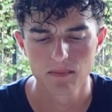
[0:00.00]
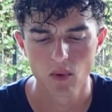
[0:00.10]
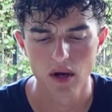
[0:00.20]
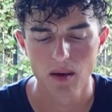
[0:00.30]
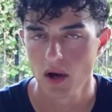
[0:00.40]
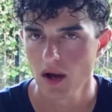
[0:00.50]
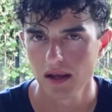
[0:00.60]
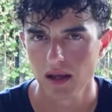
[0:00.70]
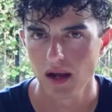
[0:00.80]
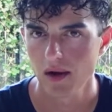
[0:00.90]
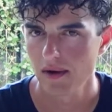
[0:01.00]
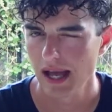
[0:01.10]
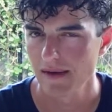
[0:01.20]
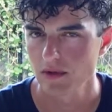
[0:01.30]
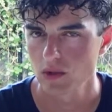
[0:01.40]
But when I'm hiking, I don't
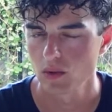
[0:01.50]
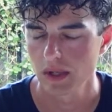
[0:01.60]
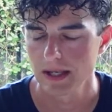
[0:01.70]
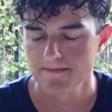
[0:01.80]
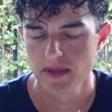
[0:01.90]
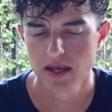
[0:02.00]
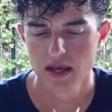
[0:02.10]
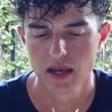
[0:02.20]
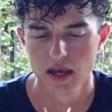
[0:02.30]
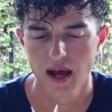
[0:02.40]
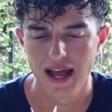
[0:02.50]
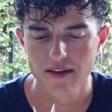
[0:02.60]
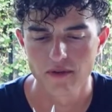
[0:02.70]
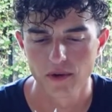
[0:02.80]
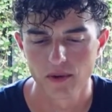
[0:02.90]
have a toolkit. I
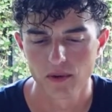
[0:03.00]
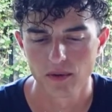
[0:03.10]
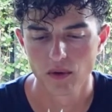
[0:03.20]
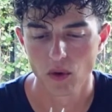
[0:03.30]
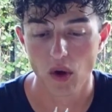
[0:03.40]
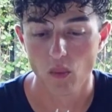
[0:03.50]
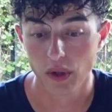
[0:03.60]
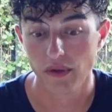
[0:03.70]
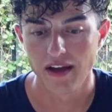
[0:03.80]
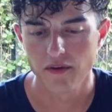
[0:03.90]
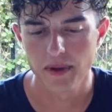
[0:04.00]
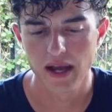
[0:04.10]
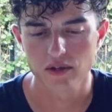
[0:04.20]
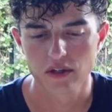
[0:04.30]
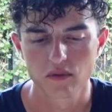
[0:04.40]
will have a
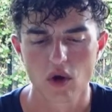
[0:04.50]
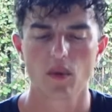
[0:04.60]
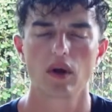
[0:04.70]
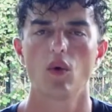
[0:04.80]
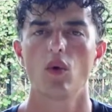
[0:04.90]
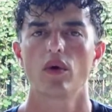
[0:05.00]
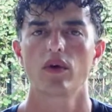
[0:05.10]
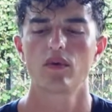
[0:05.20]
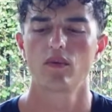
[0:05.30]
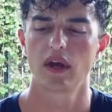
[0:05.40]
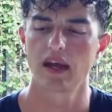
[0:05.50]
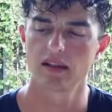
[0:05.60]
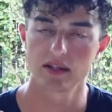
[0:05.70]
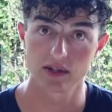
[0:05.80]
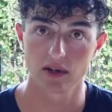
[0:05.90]
pouch. I've got one ordered,
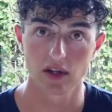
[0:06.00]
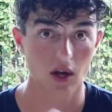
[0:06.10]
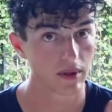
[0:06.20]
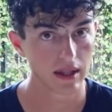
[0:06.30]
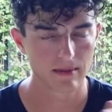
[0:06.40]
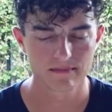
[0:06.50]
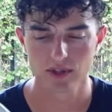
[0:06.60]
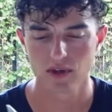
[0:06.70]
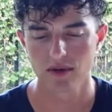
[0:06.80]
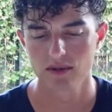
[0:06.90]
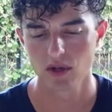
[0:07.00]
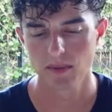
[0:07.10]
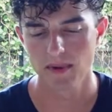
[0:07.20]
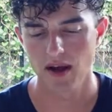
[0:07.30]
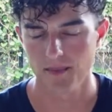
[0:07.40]
and this is going to go in there. So it's going
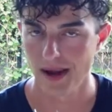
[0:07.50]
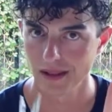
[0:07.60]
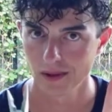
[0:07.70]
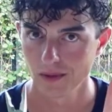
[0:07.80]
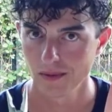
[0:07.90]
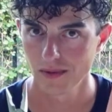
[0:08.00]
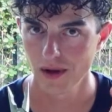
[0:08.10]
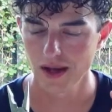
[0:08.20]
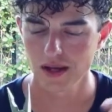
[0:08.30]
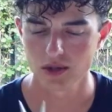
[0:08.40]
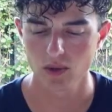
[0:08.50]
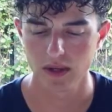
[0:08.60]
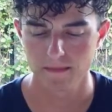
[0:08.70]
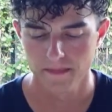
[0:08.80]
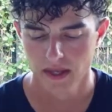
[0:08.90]
to be part of my little hiking toolkit.